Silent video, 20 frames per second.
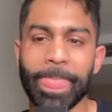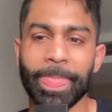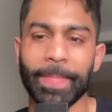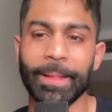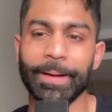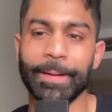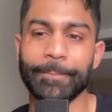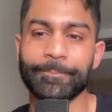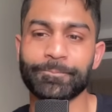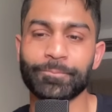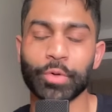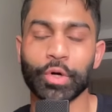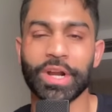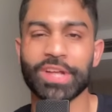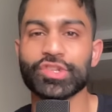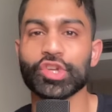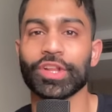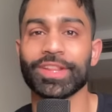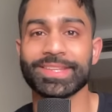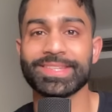um, put
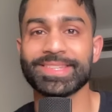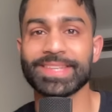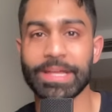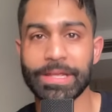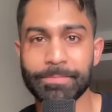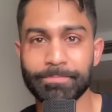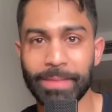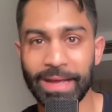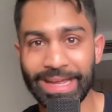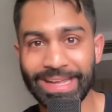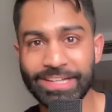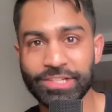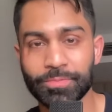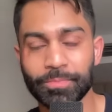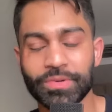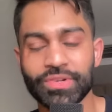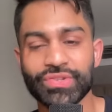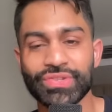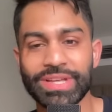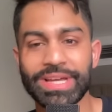us on the same page
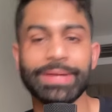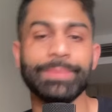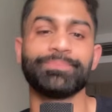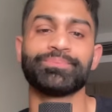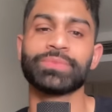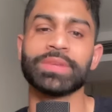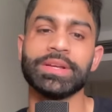per se.